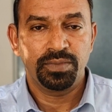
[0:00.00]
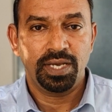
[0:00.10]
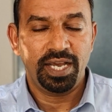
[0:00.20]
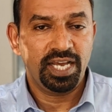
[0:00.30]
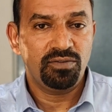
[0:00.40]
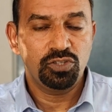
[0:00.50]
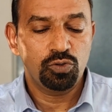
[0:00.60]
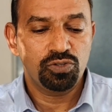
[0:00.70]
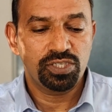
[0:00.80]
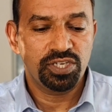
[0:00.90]
I have
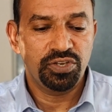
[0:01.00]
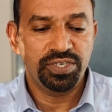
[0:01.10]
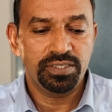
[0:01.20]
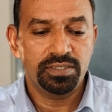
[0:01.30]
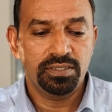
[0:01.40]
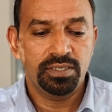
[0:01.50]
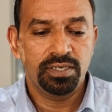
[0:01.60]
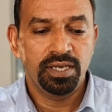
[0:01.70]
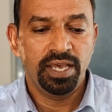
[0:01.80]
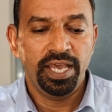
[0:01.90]
chosen here,
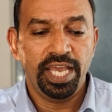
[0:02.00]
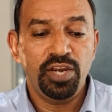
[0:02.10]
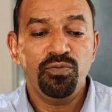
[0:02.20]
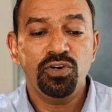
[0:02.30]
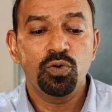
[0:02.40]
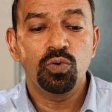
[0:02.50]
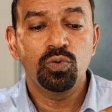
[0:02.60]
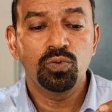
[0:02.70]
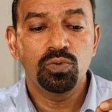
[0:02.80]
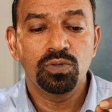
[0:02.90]
anyone
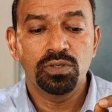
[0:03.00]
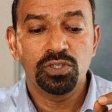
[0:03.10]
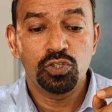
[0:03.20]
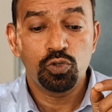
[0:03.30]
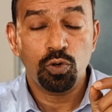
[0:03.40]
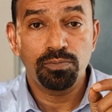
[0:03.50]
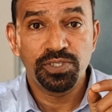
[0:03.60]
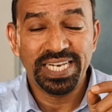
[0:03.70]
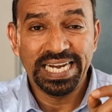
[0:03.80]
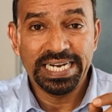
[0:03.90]
who
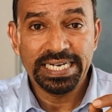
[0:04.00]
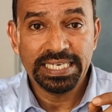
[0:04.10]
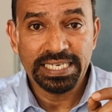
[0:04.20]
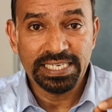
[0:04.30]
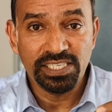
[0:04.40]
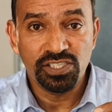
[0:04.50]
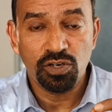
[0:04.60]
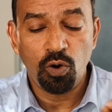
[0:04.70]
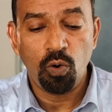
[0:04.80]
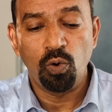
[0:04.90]
stops learning is
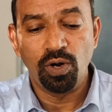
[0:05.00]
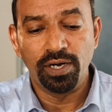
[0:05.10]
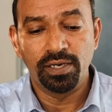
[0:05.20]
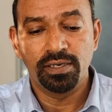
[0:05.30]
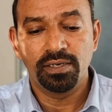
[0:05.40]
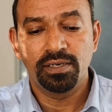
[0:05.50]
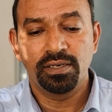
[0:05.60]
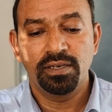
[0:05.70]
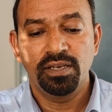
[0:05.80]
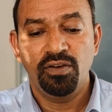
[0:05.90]
old,
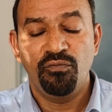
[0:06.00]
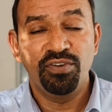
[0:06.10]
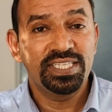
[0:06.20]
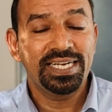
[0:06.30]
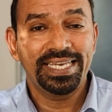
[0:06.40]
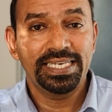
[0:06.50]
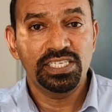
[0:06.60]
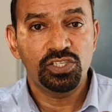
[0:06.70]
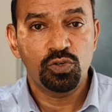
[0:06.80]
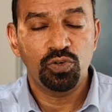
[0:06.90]
whether he
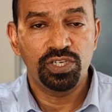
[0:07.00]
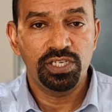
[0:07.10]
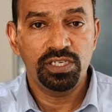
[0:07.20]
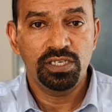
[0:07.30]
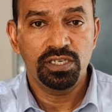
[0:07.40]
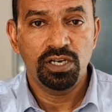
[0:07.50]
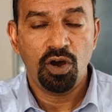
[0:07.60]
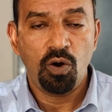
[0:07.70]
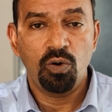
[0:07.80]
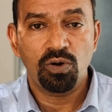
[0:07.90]
is 20
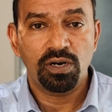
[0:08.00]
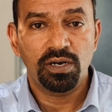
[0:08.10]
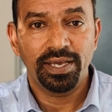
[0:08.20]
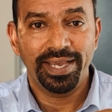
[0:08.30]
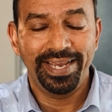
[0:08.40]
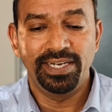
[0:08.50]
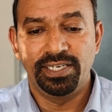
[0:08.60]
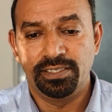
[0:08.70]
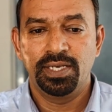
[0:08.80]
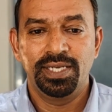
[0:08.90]
or
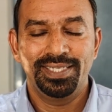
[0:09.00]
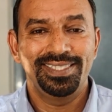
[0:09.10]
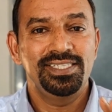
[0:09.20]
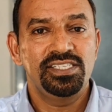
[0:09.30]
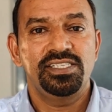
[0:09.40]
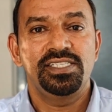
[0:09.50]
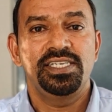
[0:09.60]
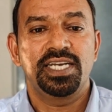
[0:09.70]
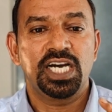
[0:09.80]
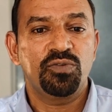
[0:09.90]
80. This is
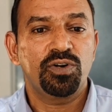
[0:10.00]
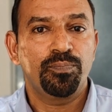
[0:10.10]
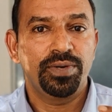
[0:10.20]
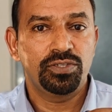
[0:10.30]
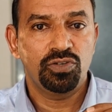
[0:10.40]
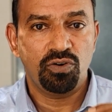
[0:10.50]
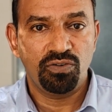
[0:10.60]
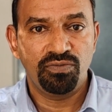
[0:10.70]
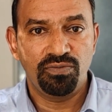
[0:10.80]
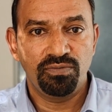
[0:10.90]
the cover page
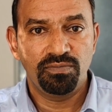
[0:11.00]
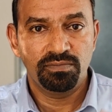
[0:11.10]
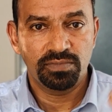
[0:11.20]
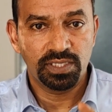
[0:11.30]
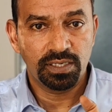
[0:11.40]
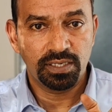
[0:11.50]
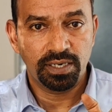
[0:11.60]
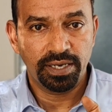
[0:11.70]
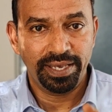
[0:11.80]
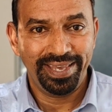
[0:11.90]
of the
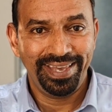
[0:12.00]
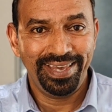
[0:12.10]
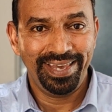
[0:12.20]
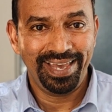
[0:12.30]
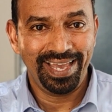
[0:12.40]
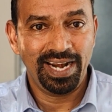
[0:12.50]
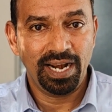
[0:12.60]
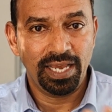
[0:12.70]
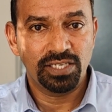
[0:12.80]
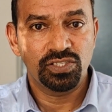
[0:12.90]

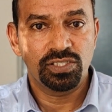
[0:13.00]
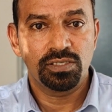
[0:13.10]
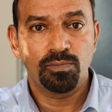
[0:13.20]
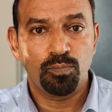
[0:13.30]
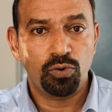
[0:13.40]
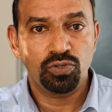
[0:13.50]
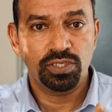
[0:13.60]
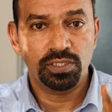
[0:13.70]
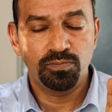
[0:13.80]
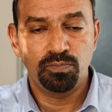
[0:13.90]
ALS
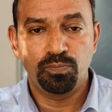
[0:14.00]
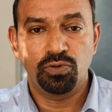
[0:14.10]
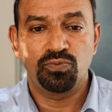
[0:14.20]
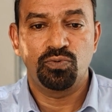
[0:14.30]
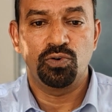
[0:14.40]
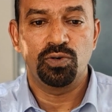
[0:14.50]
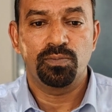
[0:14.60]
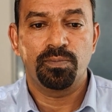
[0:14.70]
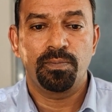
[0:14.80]
project portfolio.